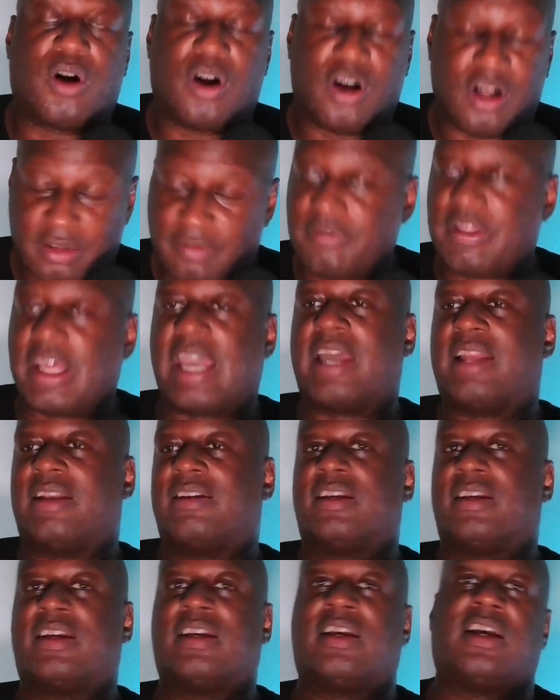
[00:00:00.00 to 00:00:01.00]
all of that,
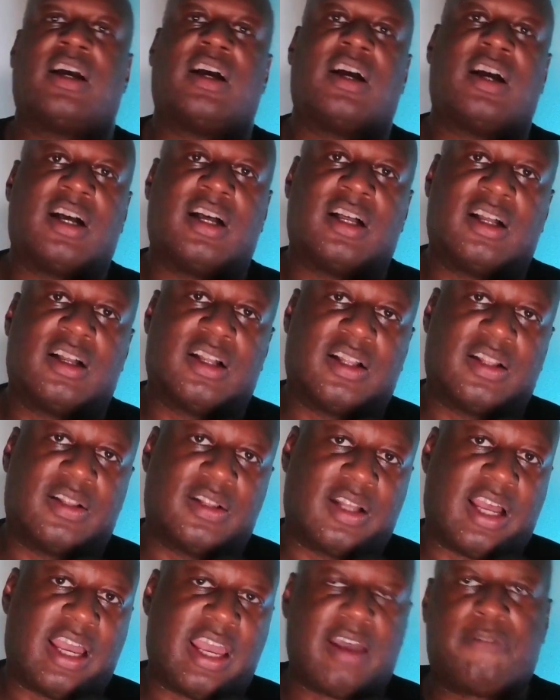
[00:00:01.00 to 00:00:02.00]

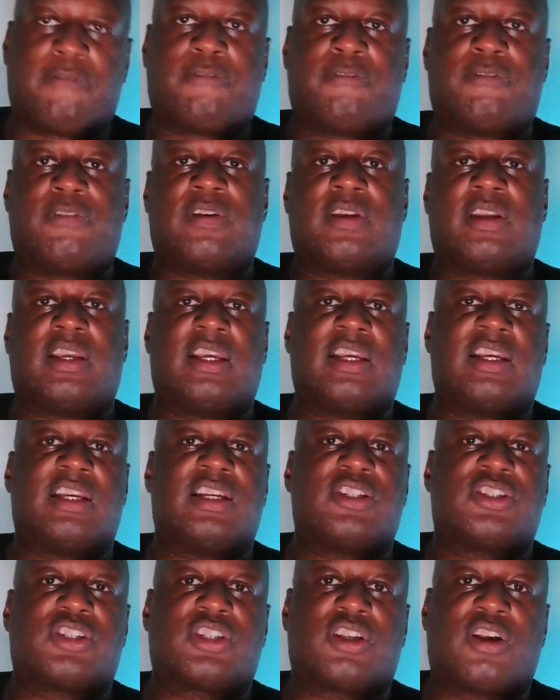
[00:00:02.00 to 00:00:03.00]
F is